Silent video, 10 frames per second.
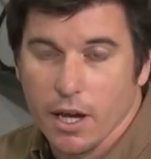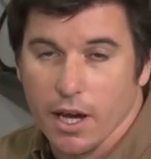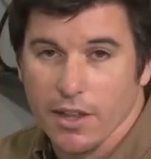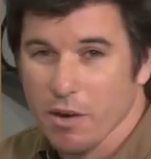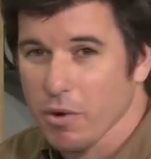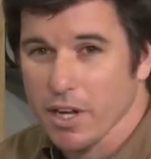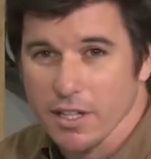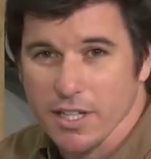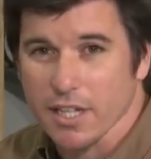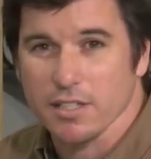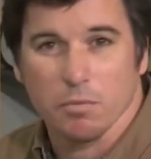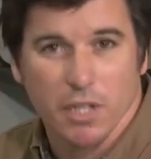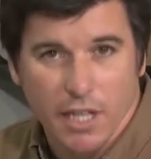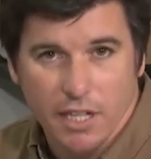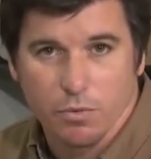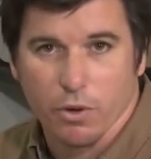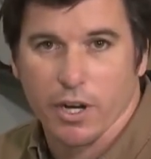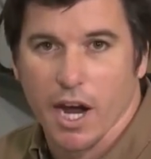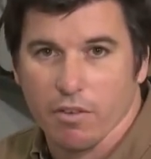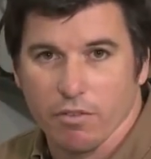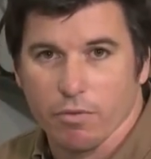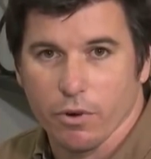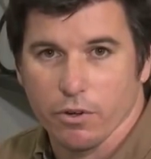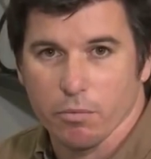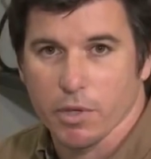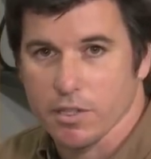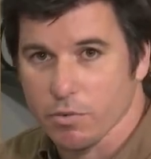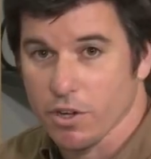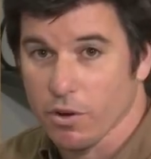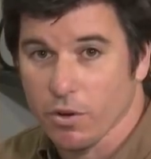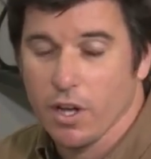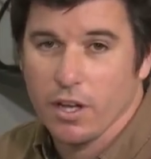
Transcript: Uh, that way it takes some of the guesswork out of it for you because we know